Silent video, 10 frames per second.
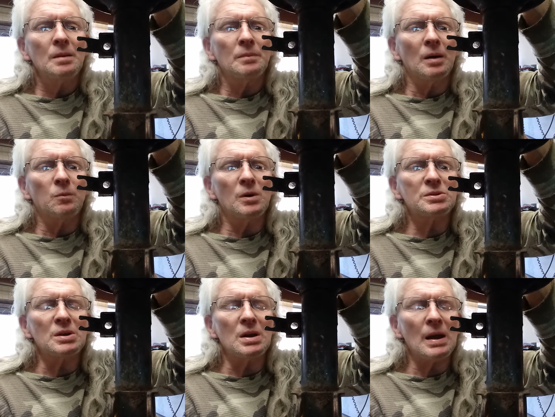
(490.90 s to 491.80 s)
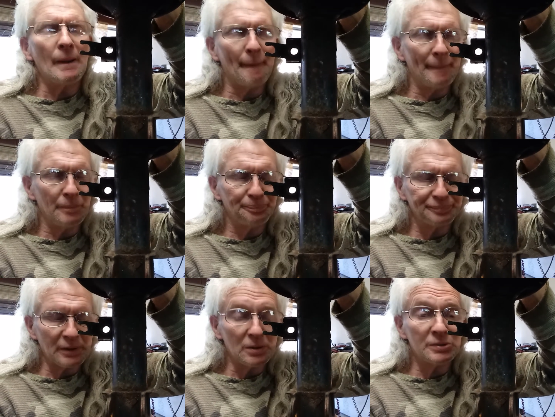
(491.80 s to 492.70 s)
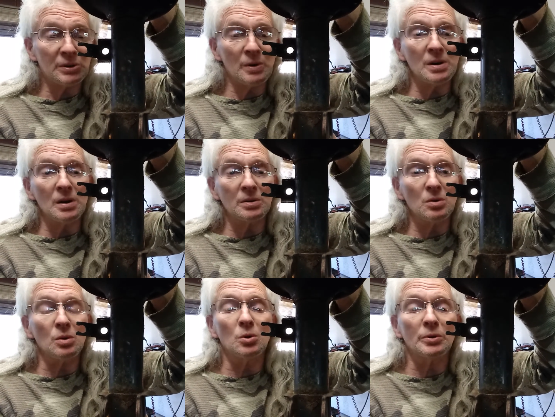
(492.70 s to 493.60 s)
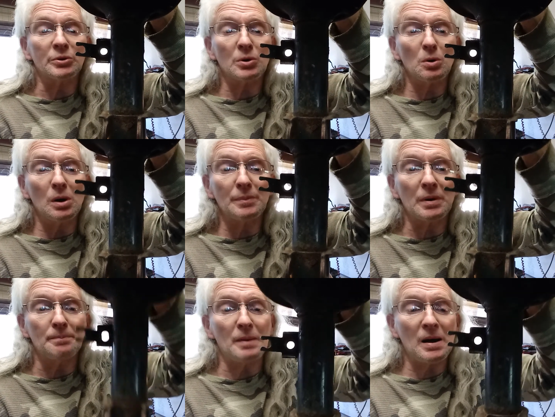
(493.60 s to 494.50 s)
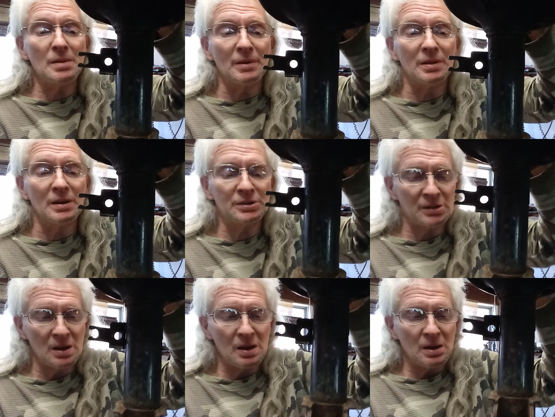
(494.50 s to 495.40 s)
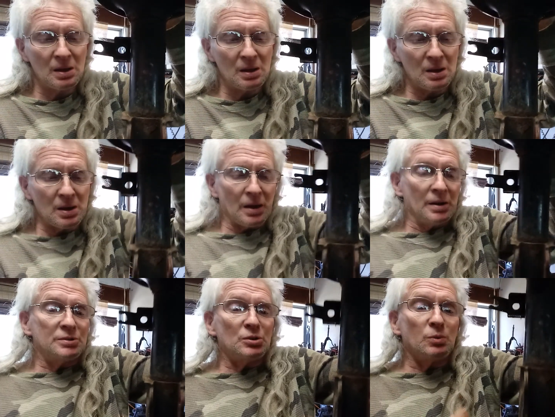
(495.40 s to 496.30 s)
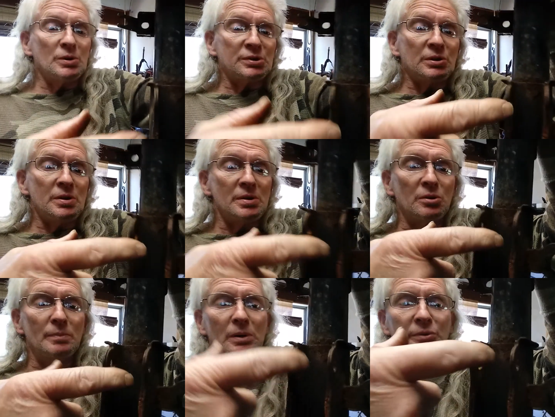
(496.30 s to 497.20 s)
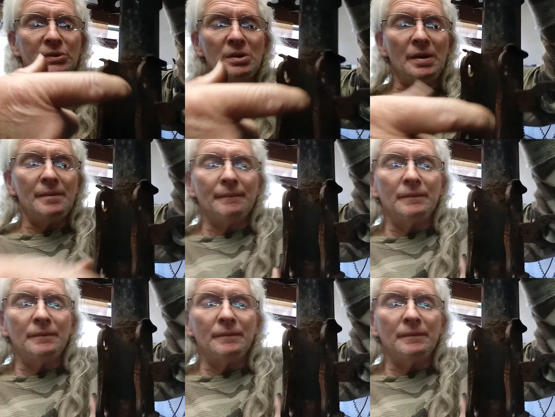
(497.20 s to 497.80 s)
But with the steering knuckle, lower control arm to the bottom of this, and this is where the steering knuckle bolts on.